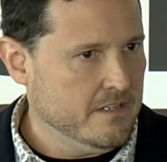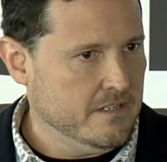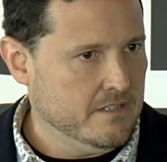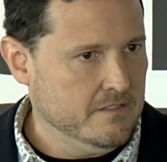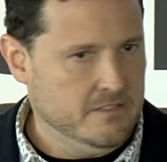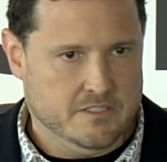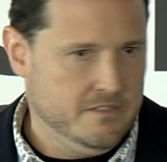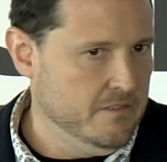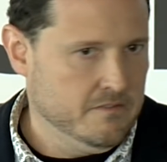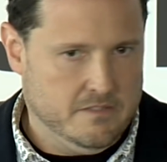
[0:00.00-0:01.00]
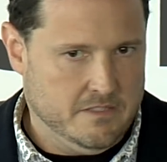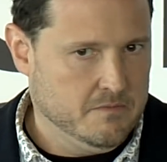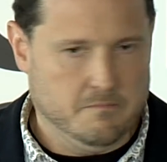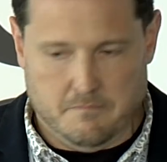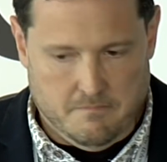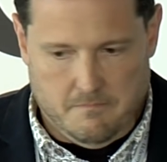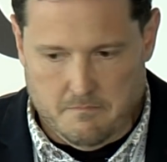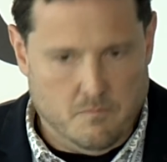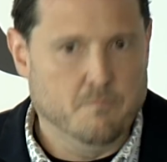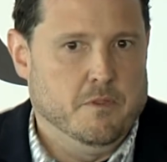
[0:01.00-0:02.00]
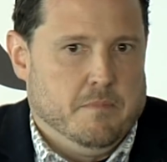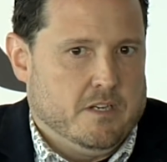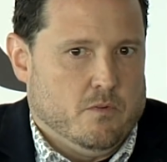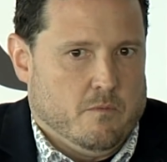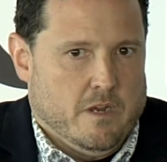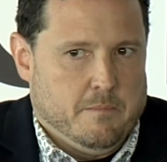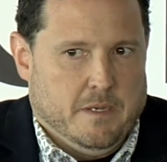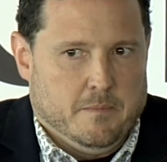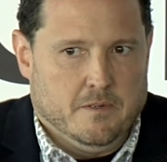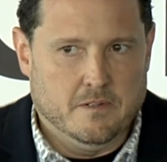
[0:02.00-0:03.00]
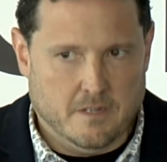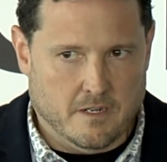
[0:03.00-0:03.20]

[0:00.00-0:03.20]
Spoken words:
the Bitcoin white paper